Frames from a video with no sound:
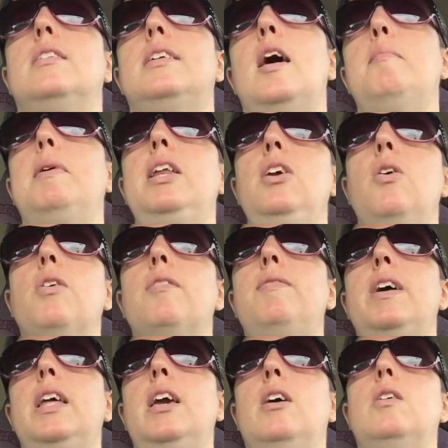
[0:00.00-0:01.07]
10-minute yoga
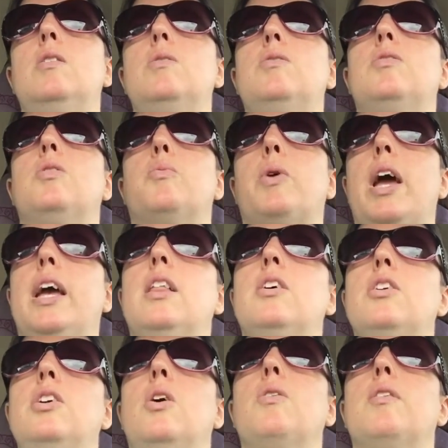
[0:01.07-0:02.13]
videos, the regular
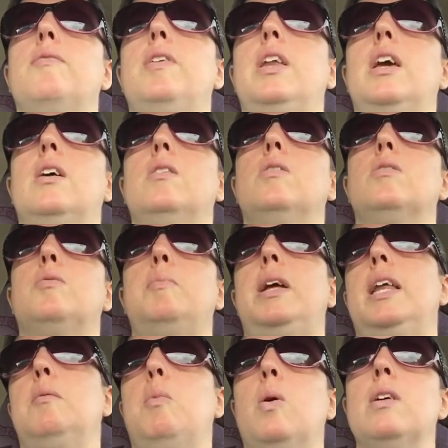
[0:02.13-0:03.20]
yoga videos,
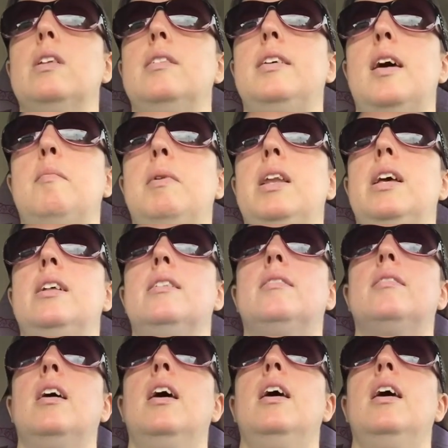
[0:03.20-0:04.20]
meaning more than 10 minutes,